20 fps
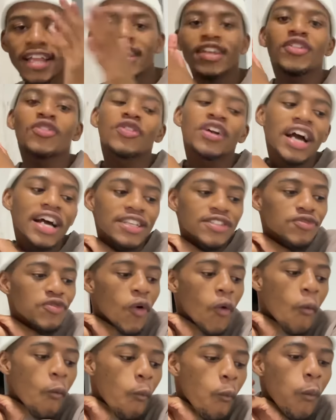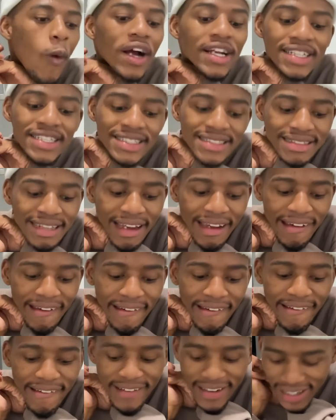Thank you guys for
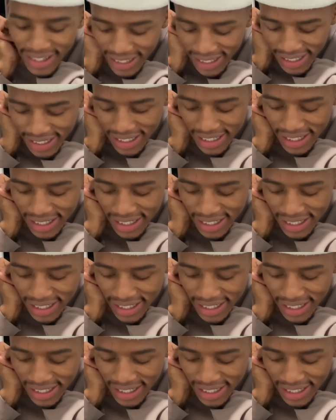watching.